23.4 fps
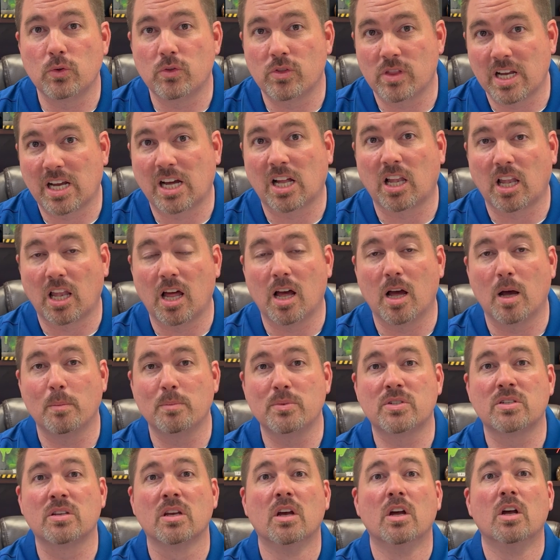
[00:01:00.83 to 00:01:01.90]
the
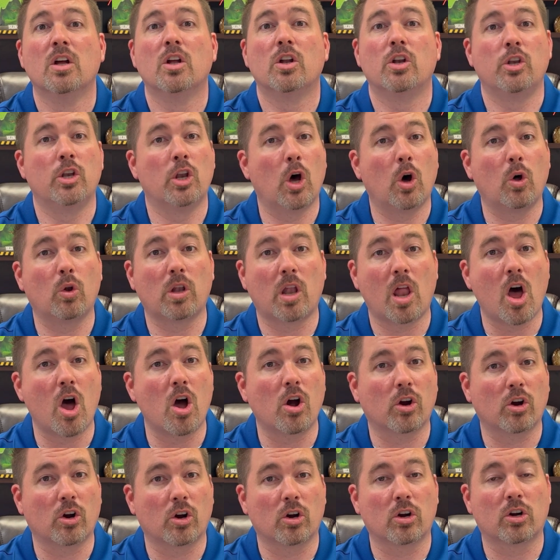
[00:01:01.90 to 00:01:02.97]
clubs. No
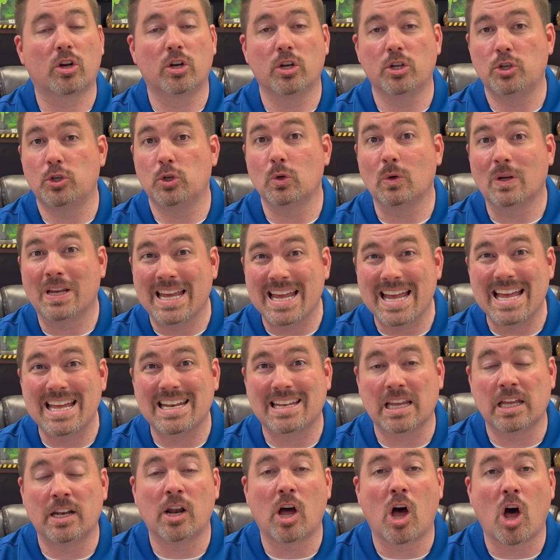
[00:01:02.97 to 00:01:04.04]
longer could you get
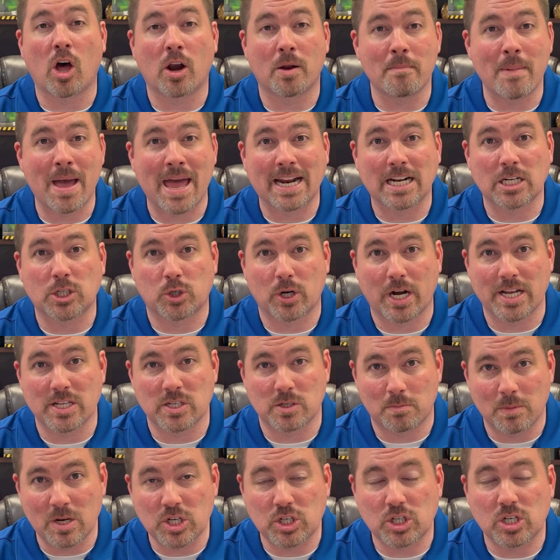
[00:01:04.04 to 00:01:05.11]
an automatic
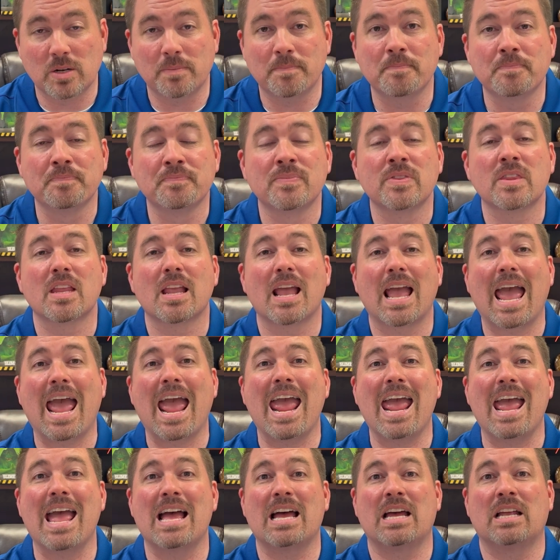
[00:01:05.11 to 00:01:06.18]
transmission,
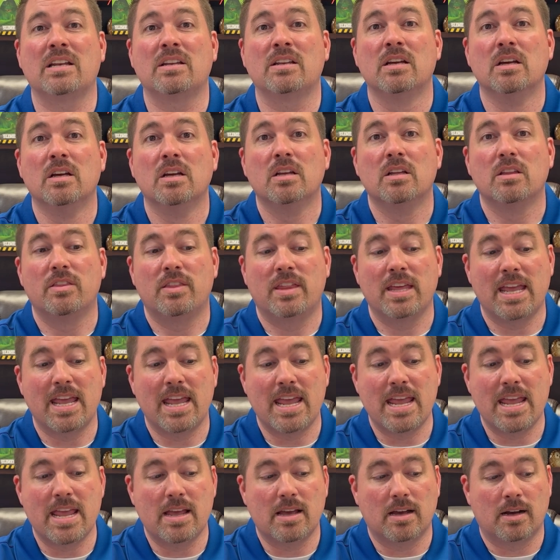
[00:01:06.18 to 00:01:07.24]
and
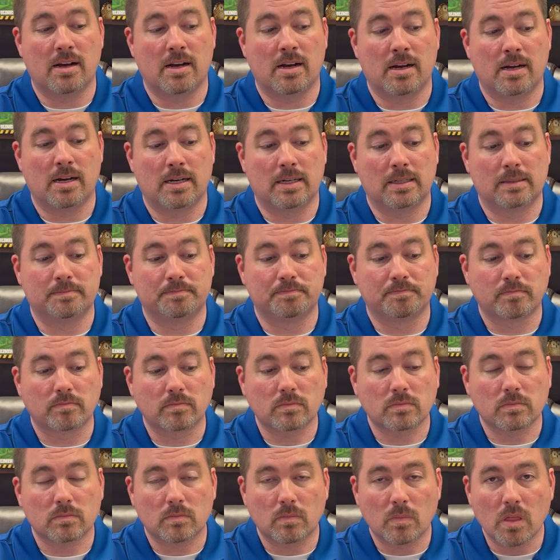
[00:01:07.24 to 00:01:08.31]
the RF,
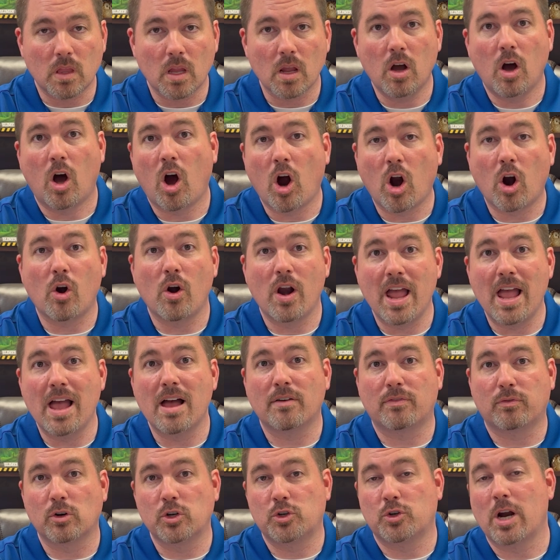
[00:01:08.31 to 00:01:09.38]

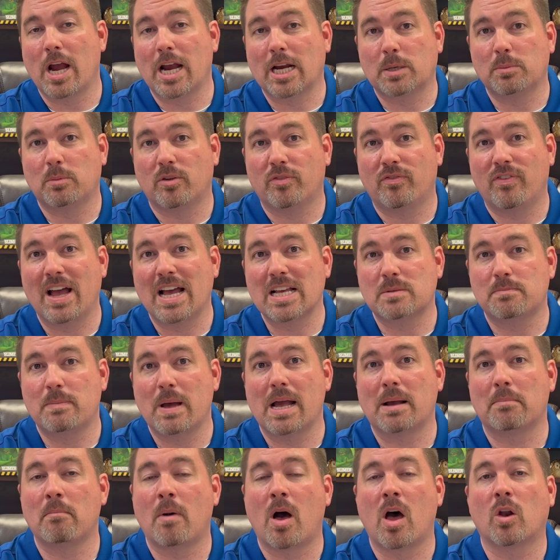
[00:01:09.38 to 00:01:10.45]
retractable
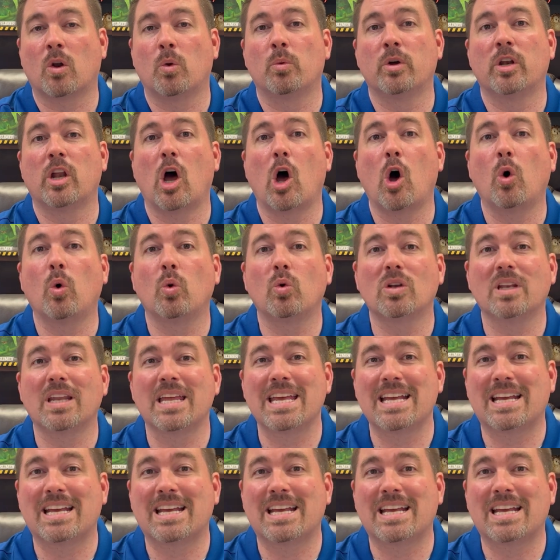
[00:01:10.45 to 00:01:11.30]
fastback model, would only